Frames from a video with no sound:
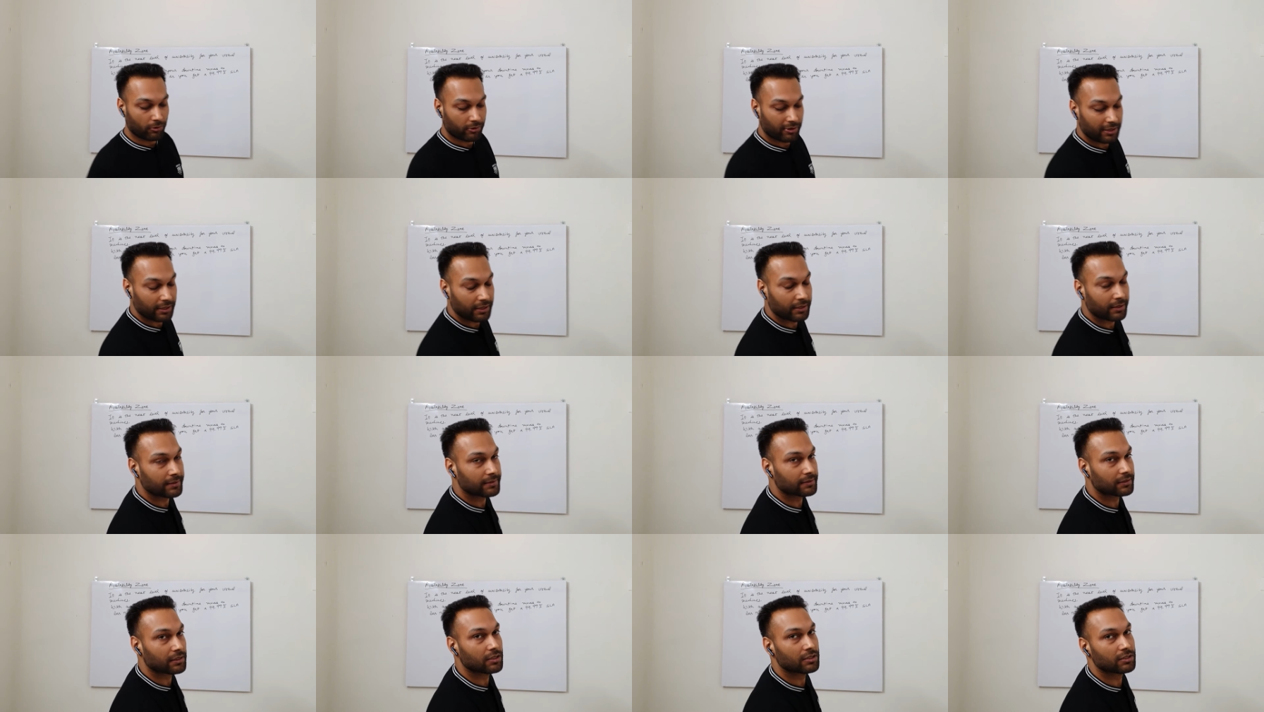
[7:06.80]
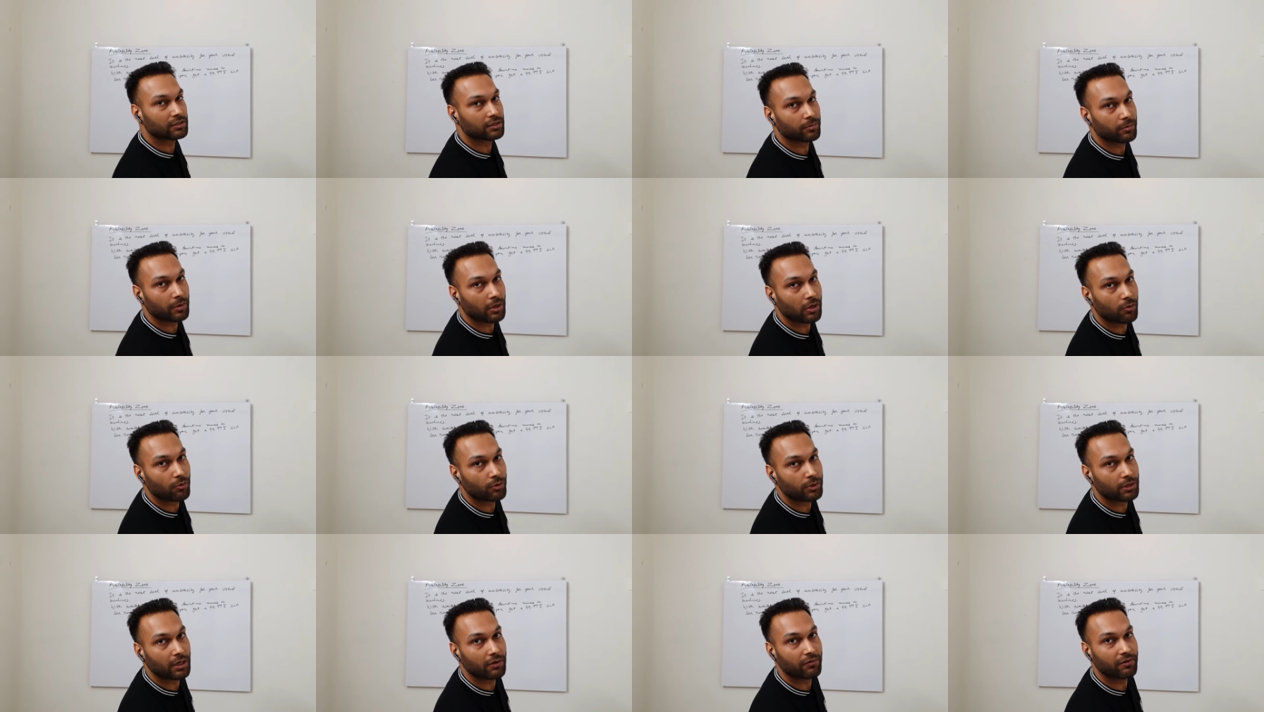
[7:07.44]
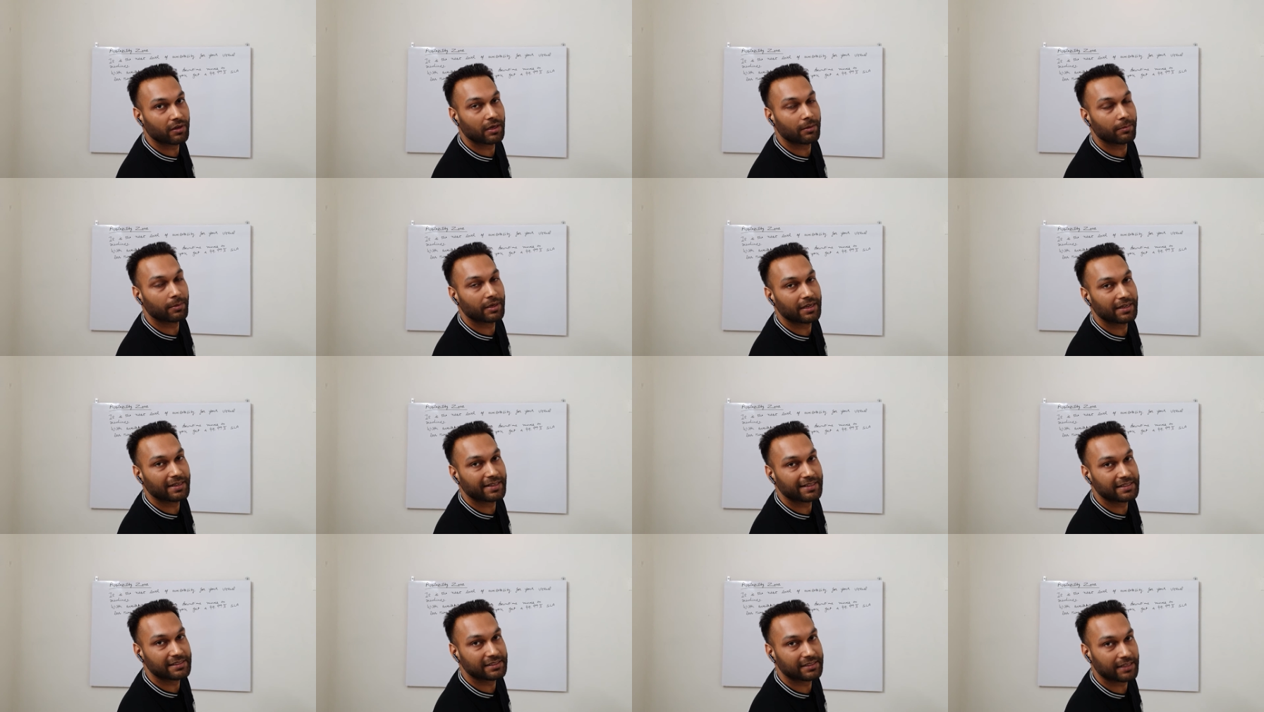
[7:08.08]
already discussed about
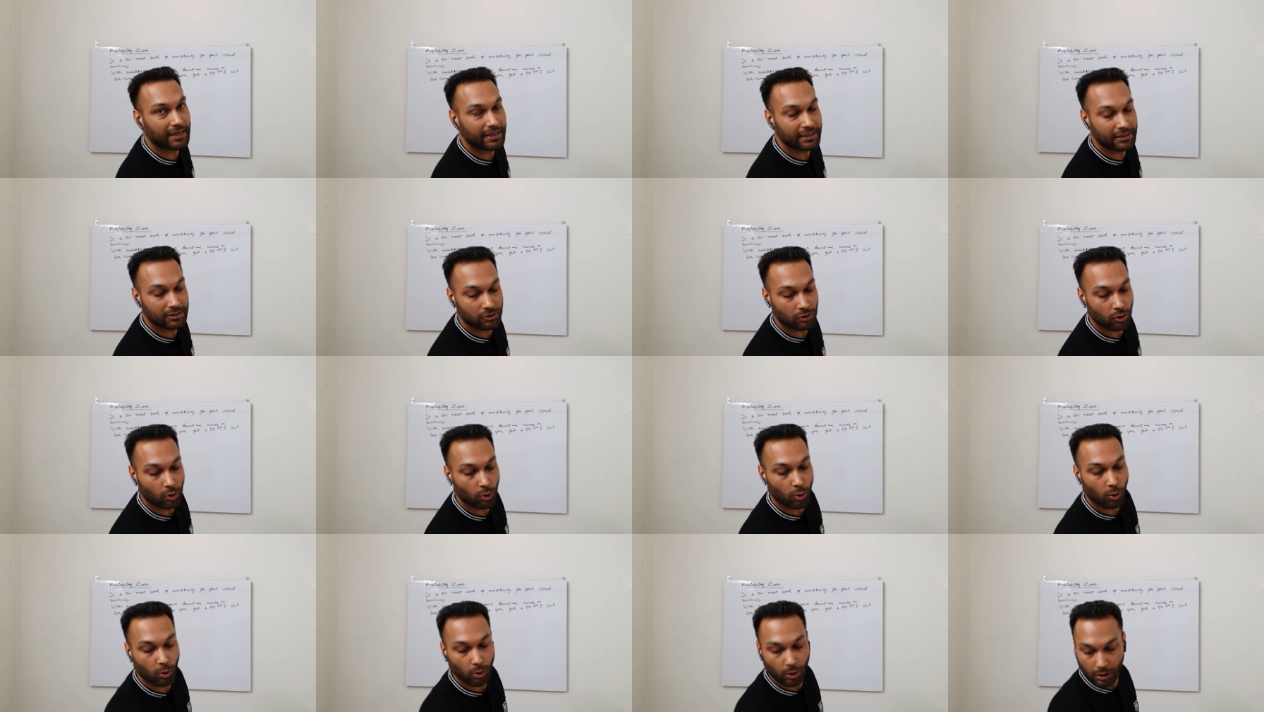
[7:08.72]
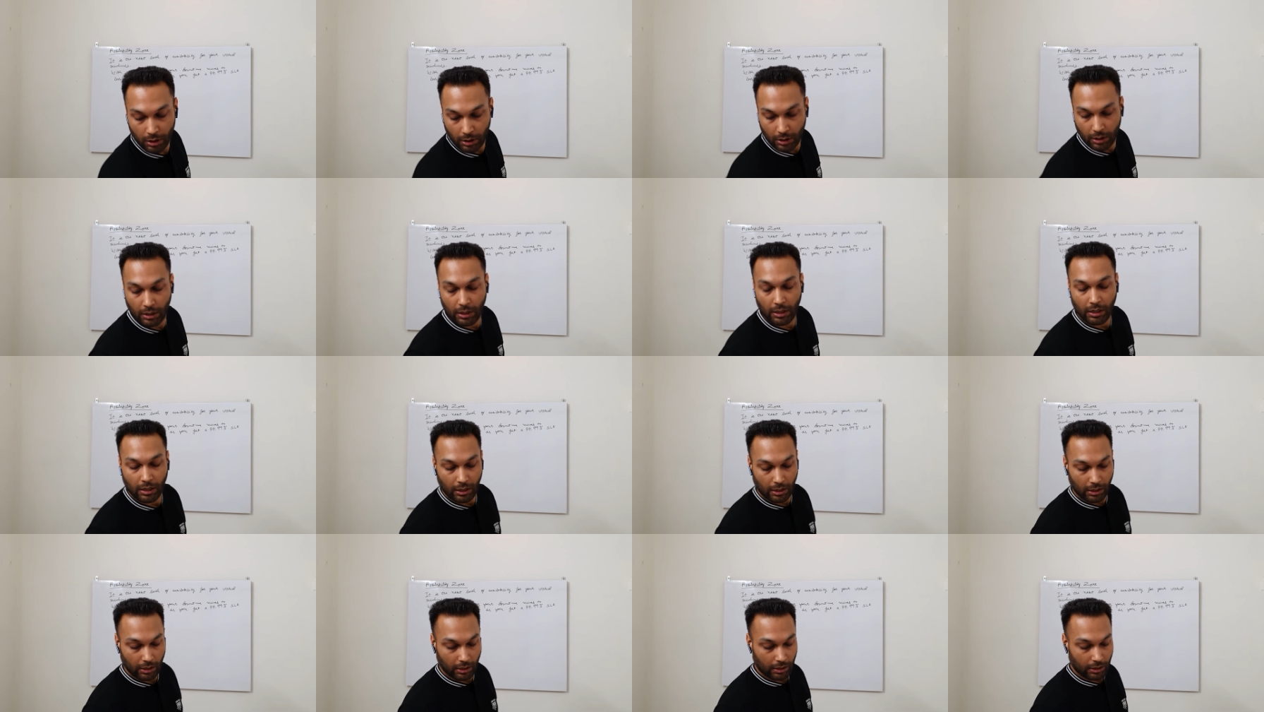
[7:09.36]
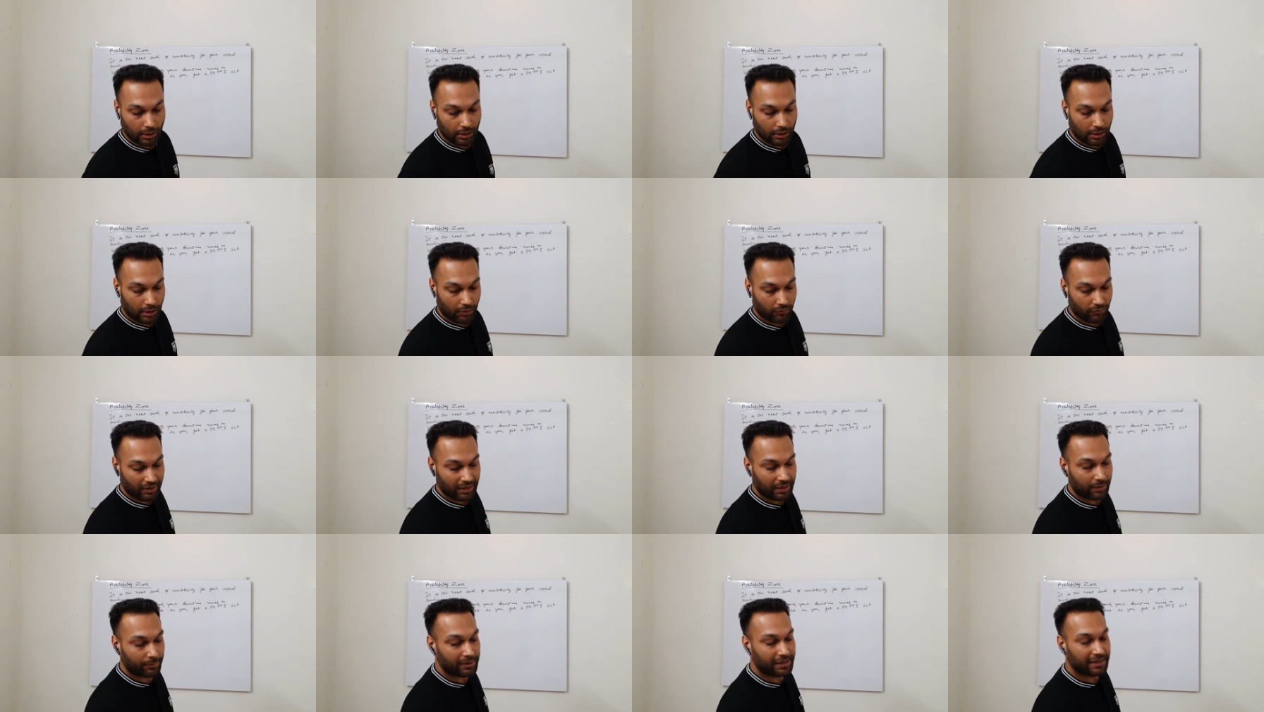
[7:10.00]
availability set. So
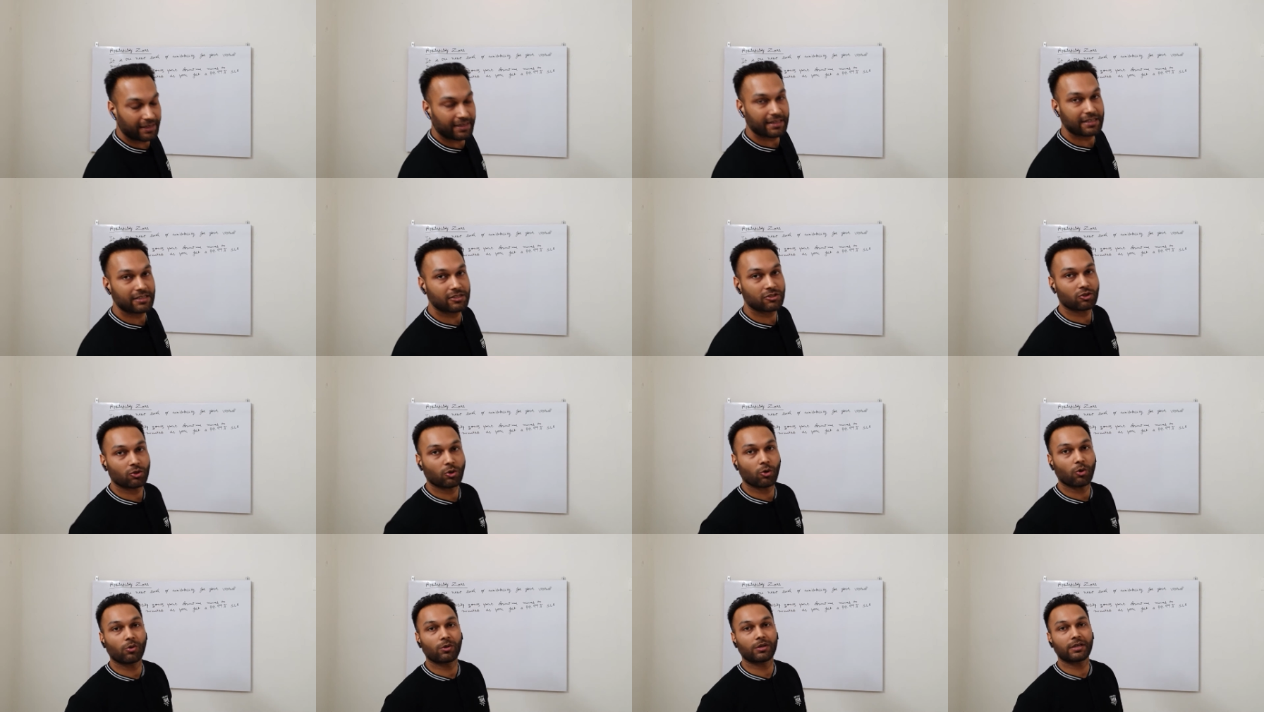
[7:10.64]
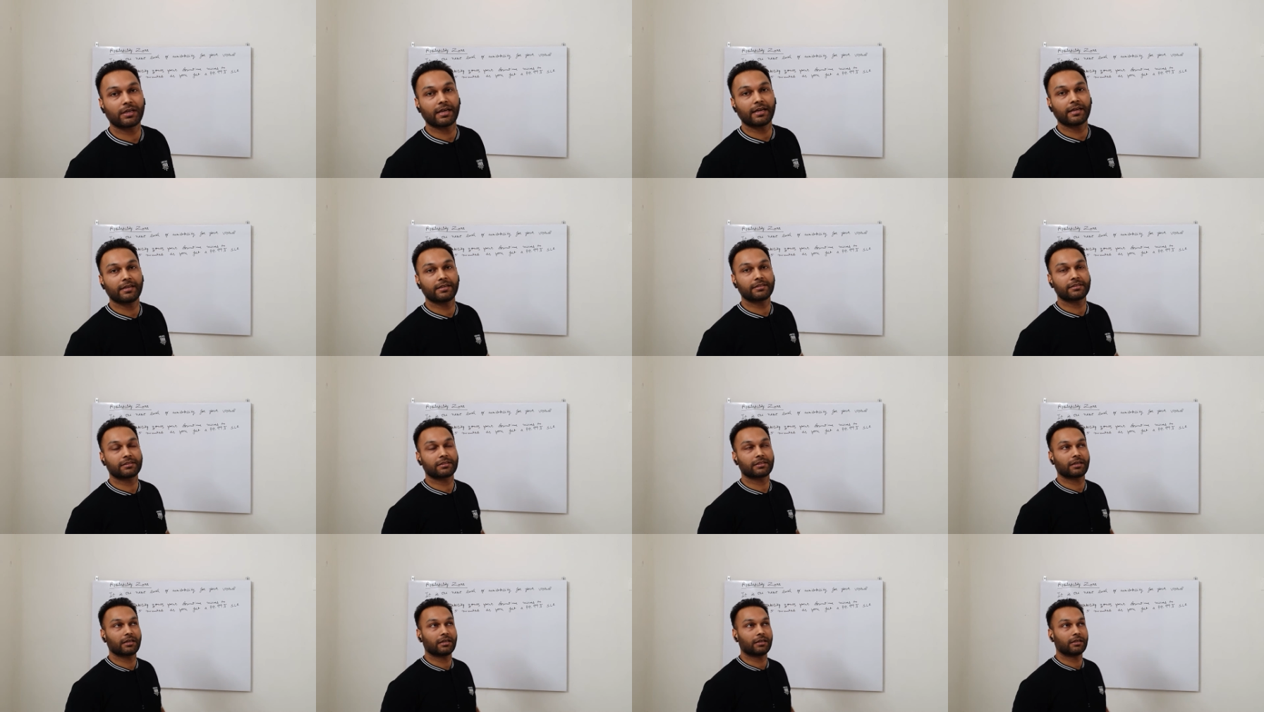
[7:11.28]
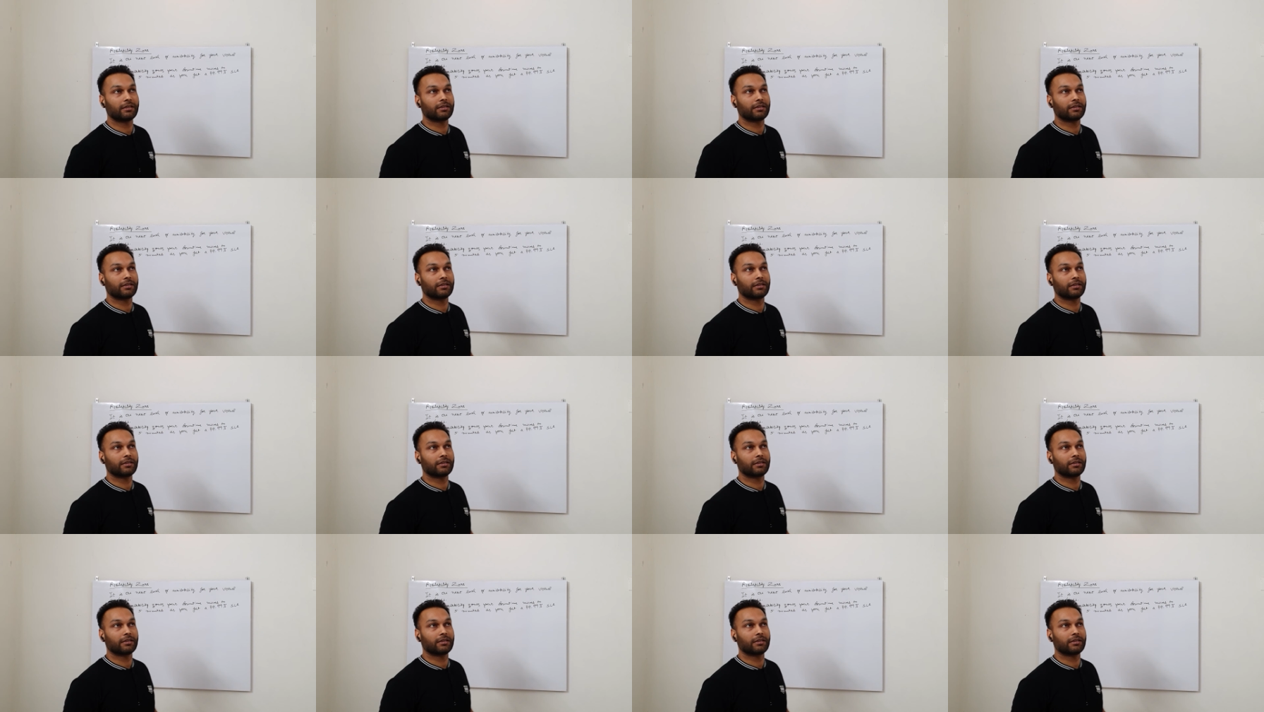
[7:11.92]
availability zone is